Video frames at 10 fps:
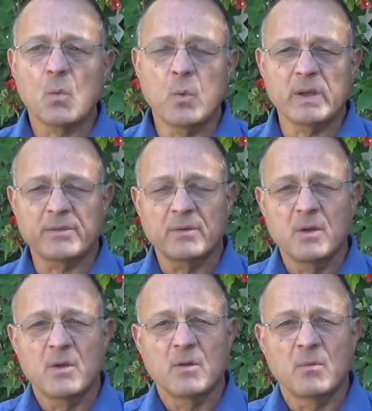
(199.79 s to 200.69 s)
with,
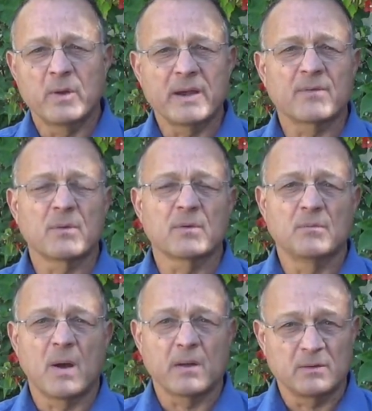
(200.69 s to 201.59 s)
whenever
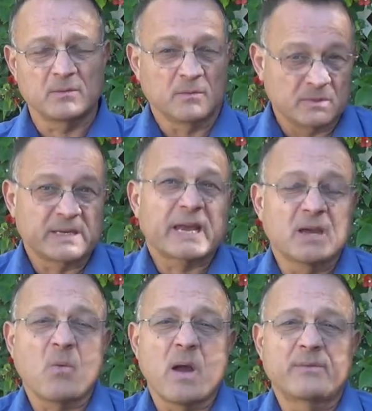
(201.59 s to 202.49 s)
my
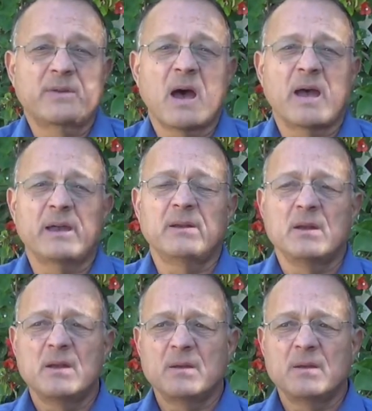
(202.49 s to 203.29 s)
second wife died,